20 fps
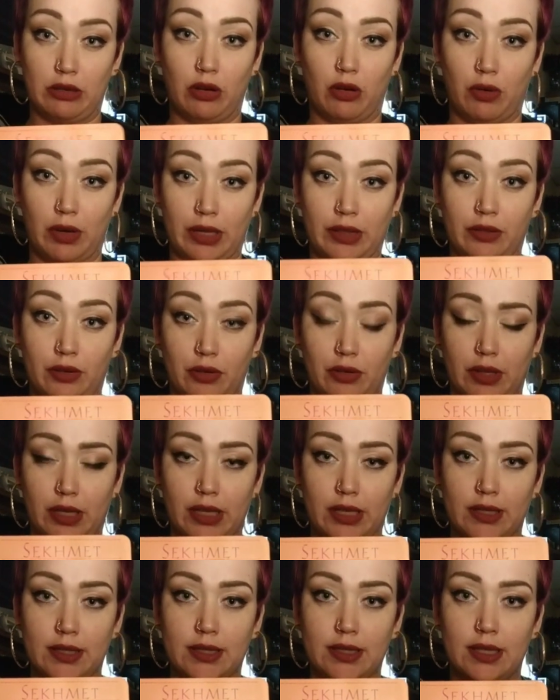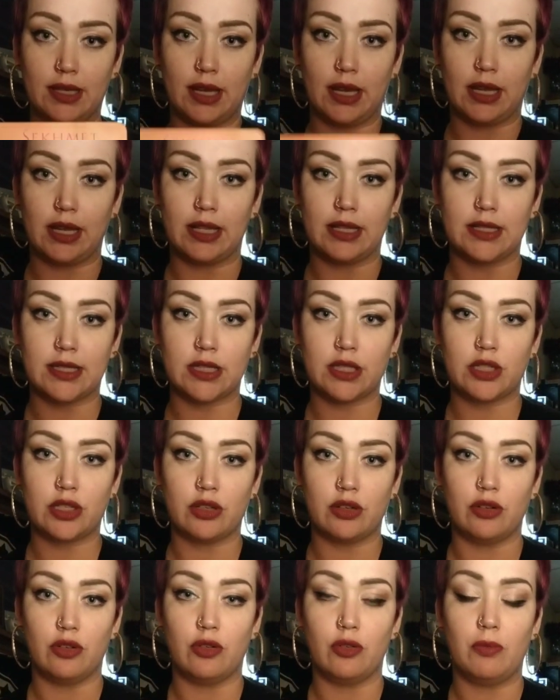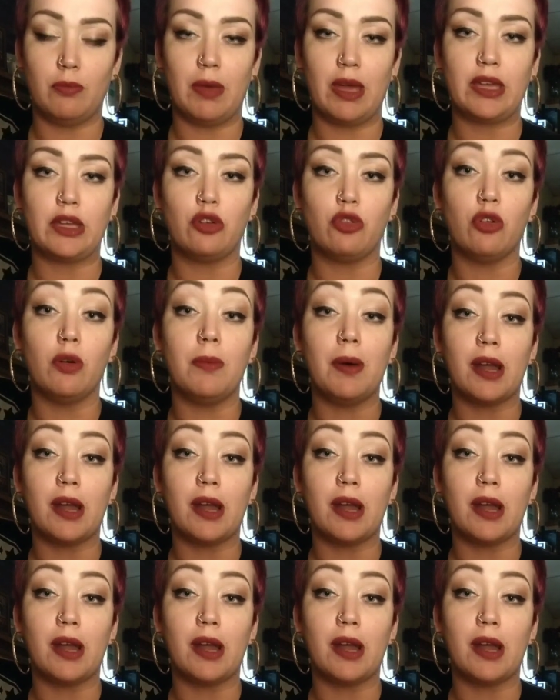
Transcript: going through this, and it's to make you a